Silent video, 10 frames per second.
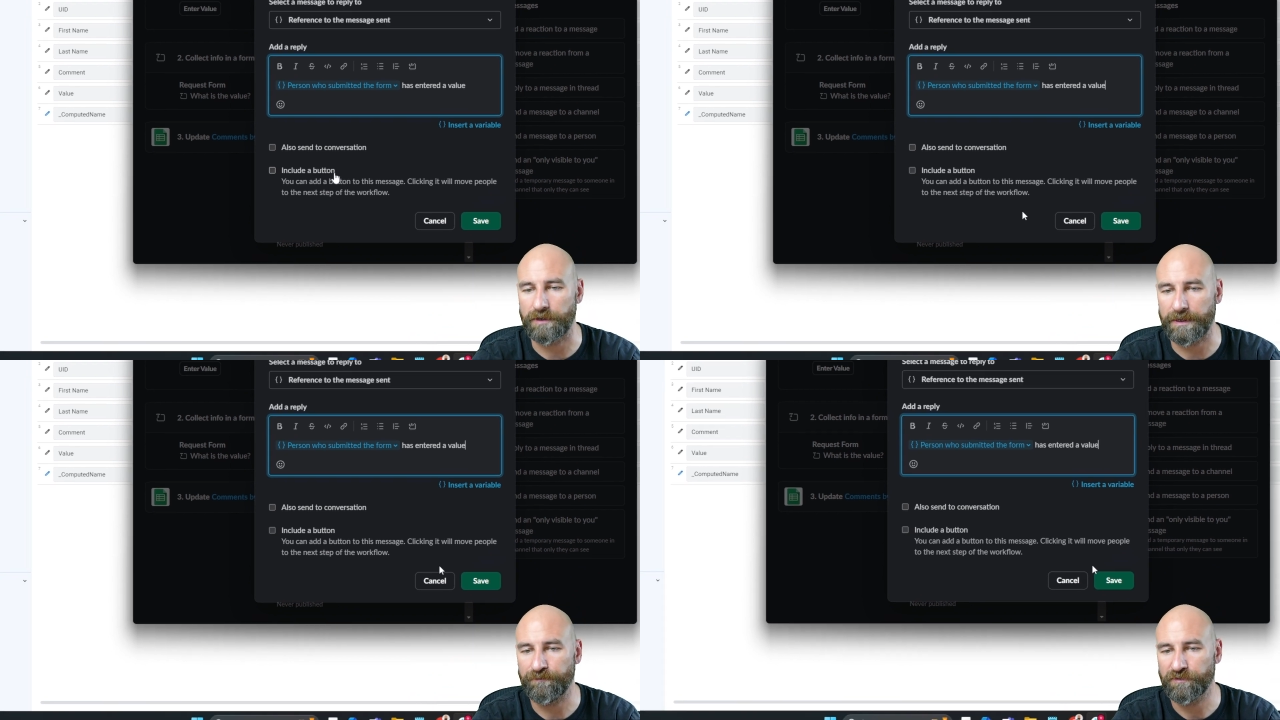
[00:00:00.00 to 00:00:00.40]

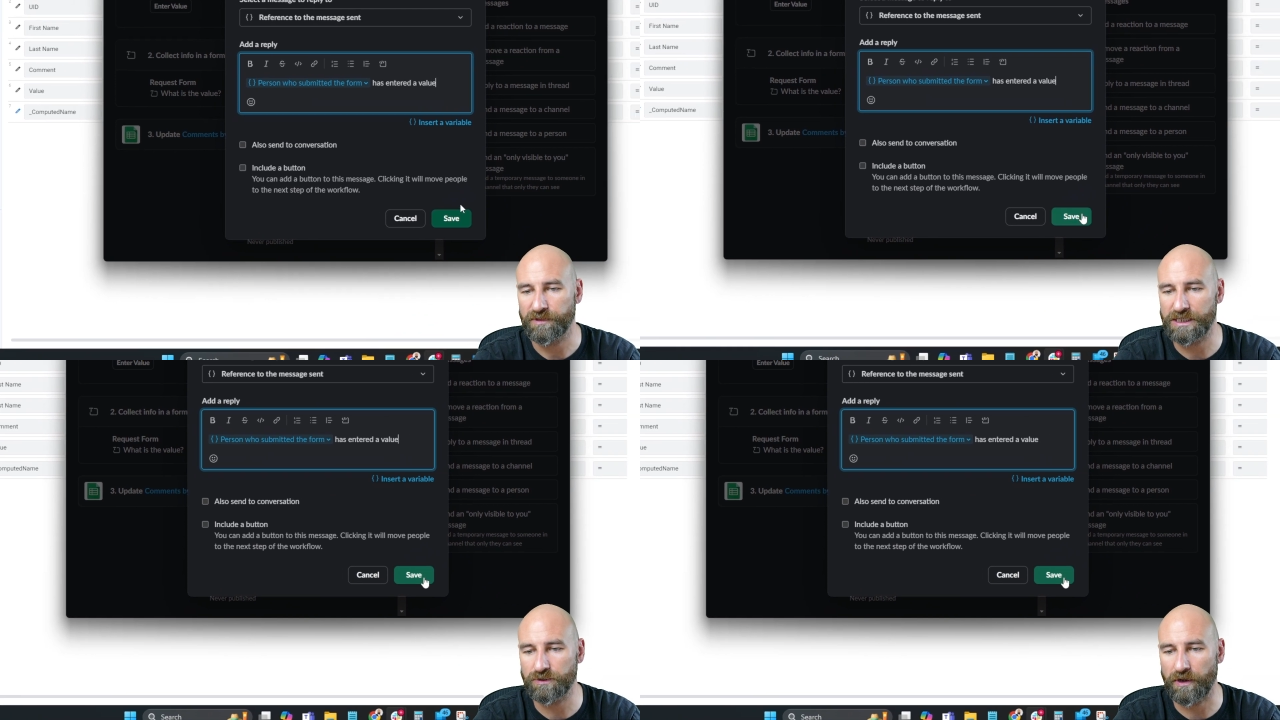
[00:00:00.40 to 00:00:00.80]
right?
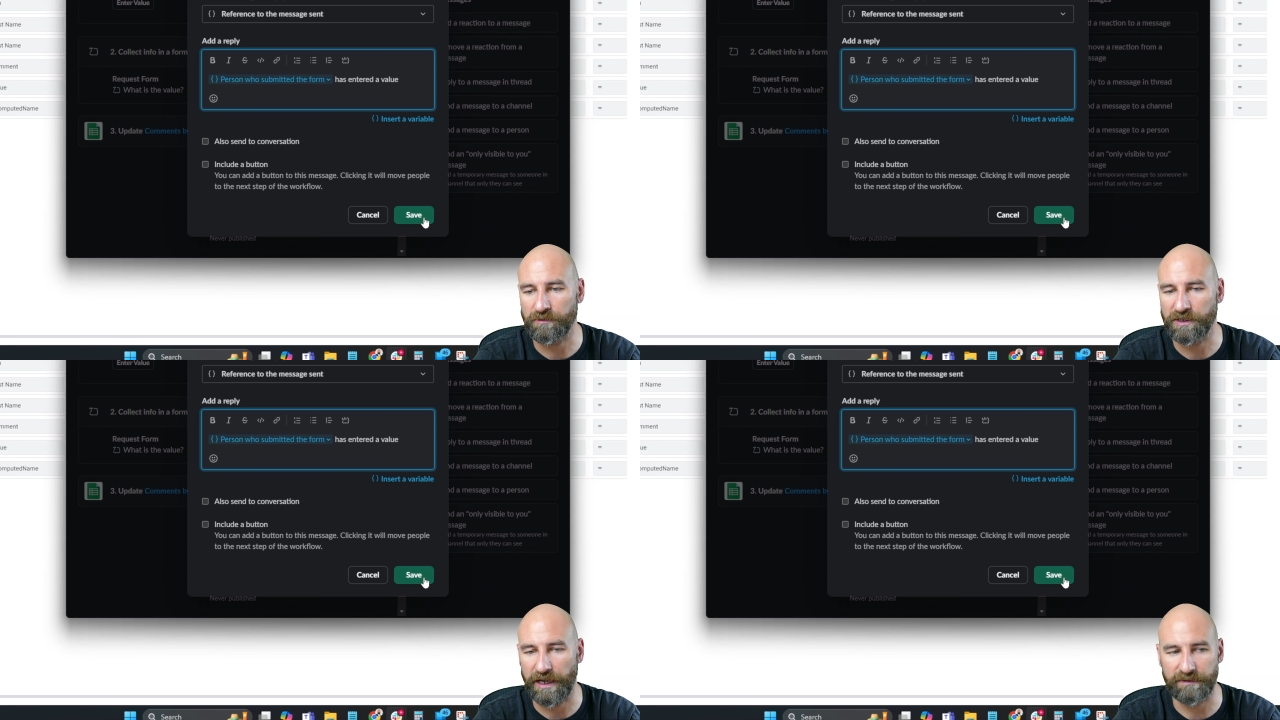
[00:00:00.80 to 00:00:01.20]
This is where
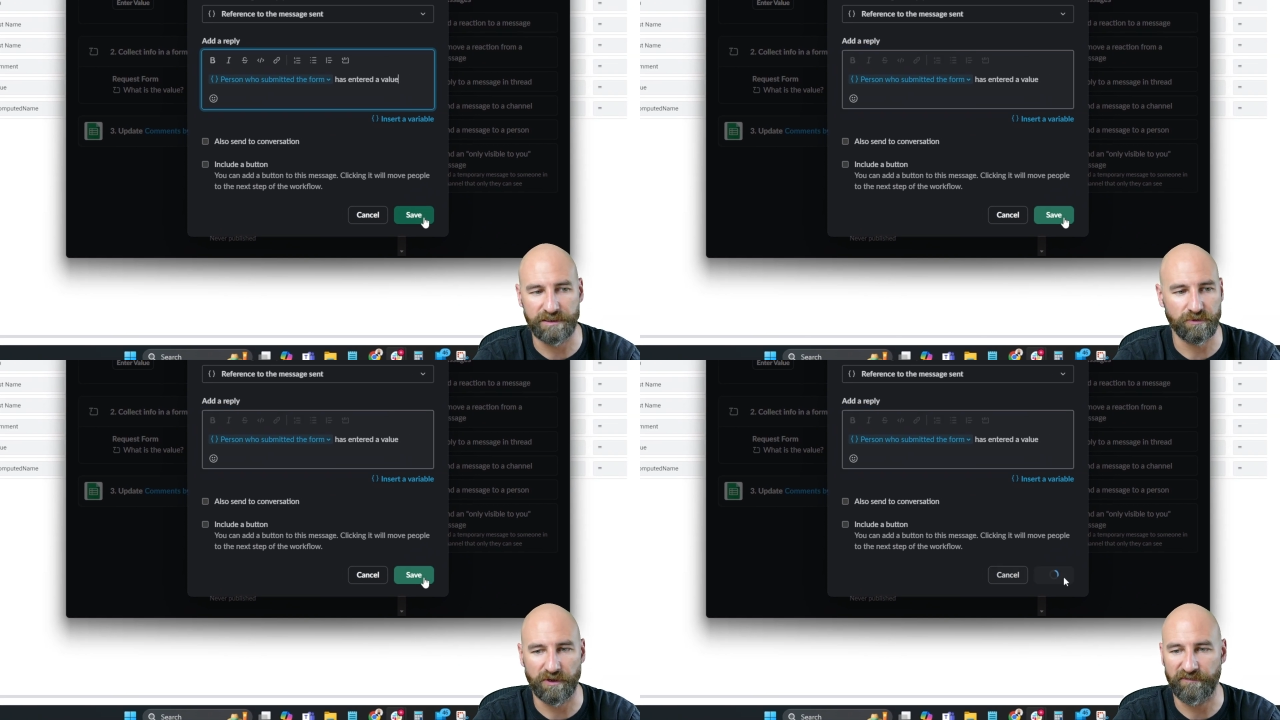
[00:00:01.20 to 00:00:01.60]
I'm going to end
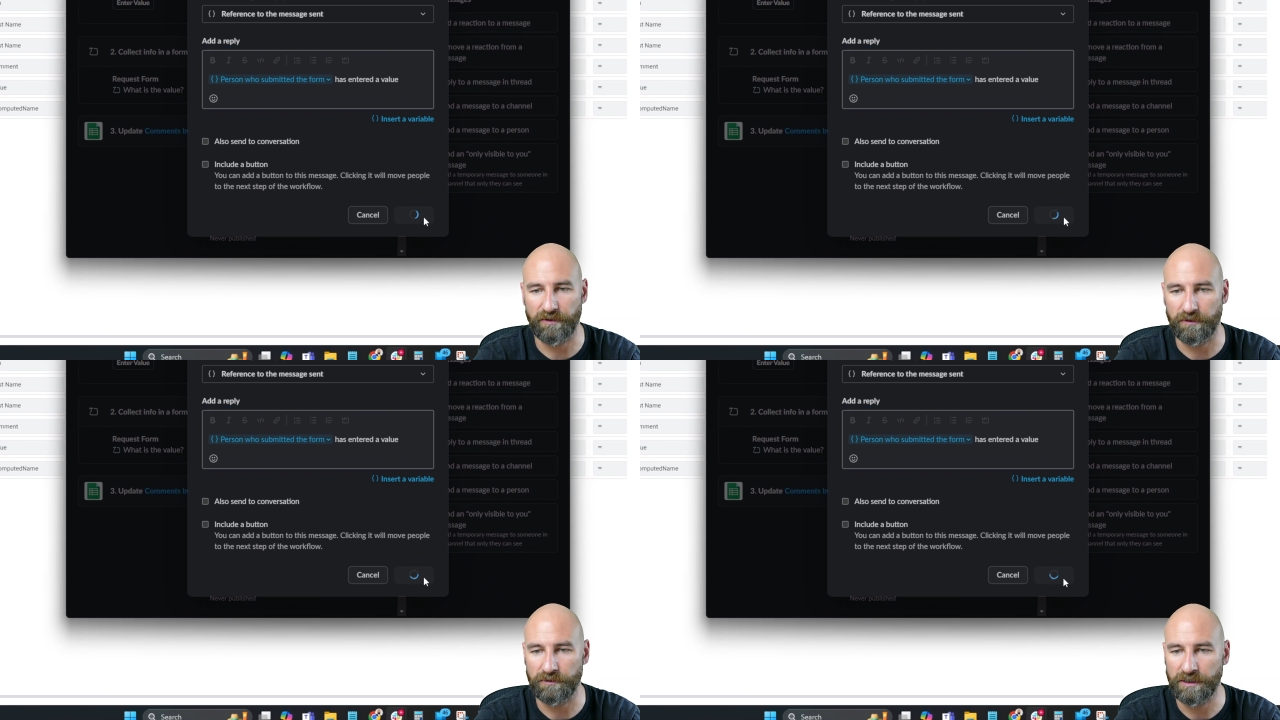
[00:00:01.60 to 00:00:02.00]
this
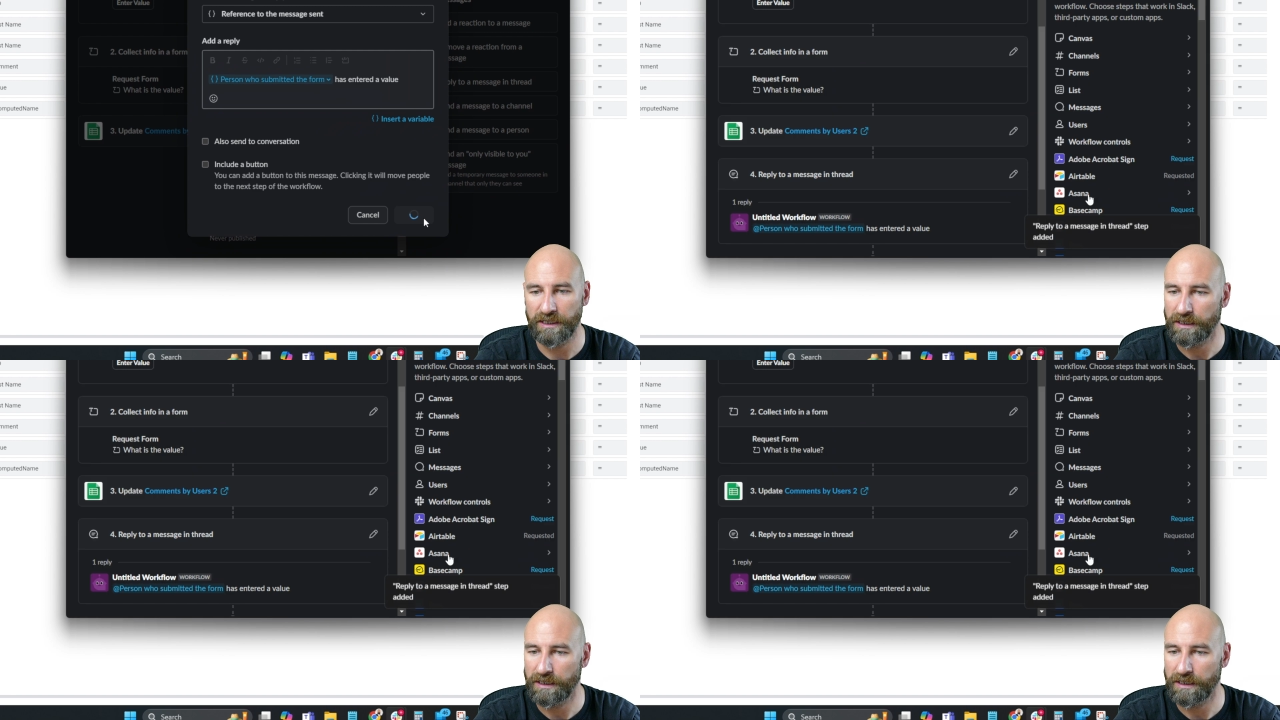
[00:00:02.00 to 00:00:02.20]
workflow.